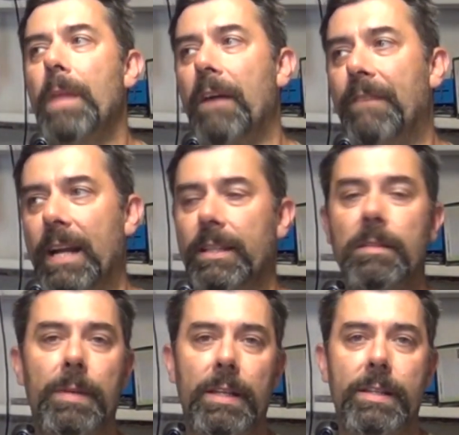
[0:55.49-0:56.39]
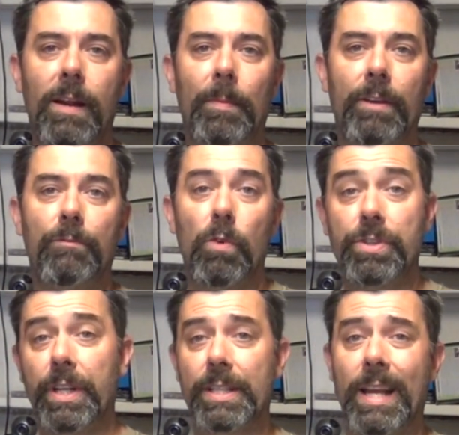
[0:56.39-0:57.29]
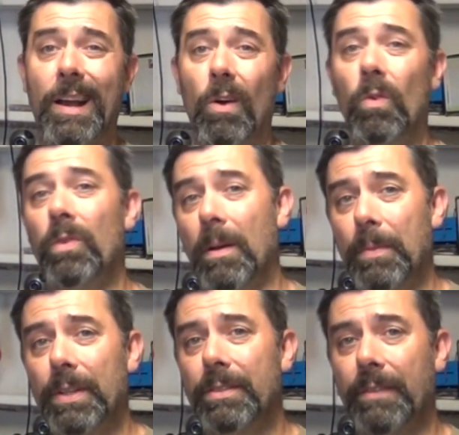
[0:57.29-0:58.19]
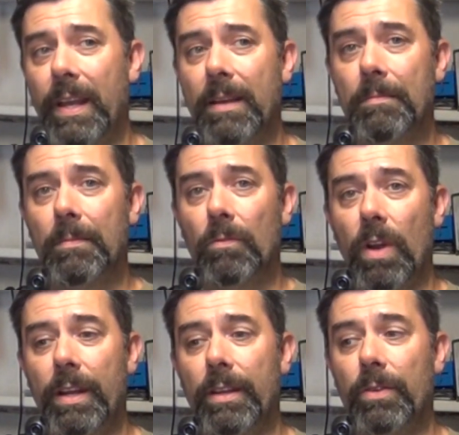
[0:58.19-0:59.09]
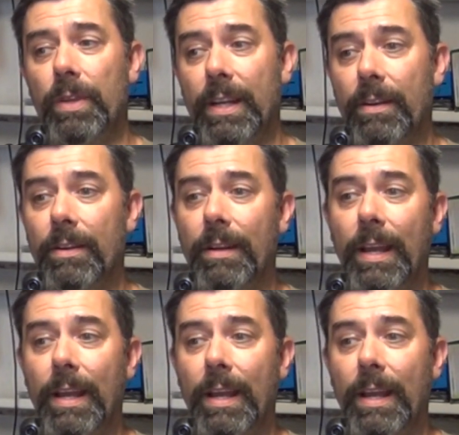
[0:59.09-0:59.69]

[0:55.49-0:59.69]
I find it to be terribly unfortunate because I own a bunch of ham radio gear,